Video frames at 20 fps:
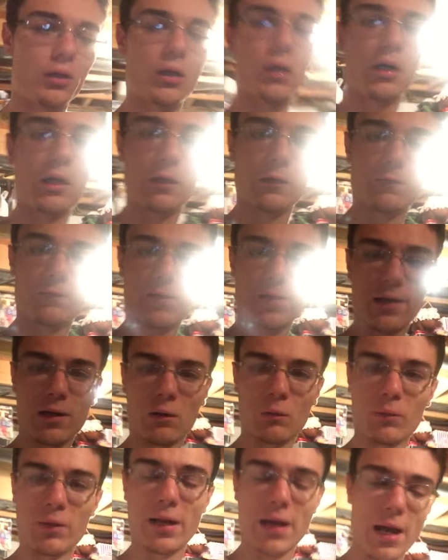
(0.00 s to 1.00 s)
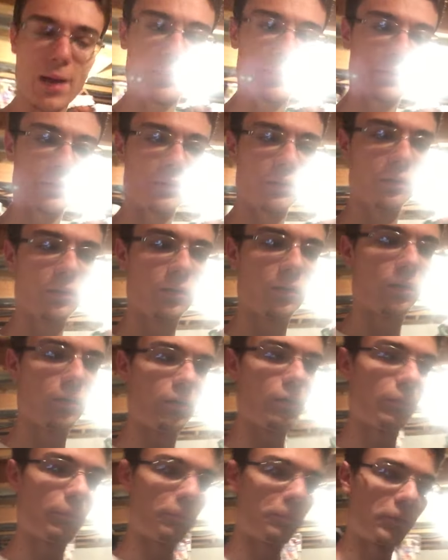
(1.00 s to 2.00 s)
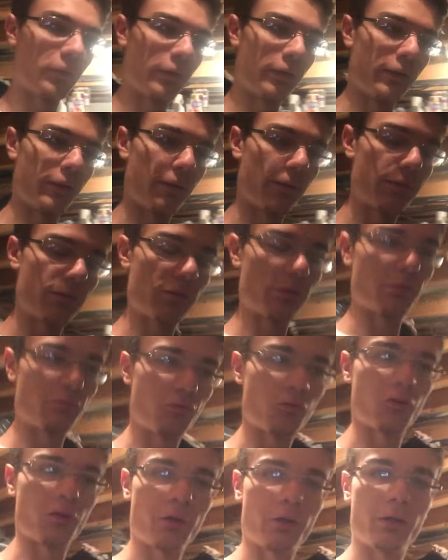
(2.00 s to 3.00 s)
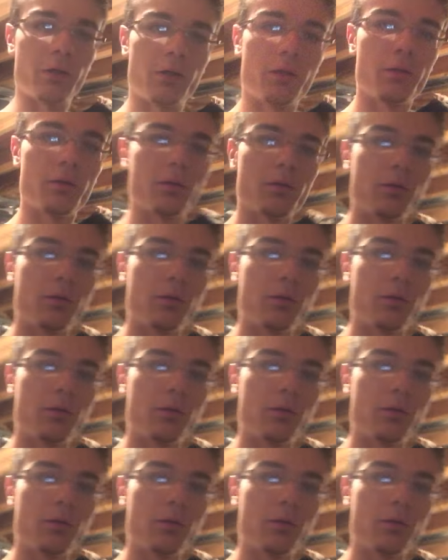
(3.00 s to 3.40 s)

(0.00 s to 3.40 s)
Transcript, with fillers: uh, to find out what happened, but it just really,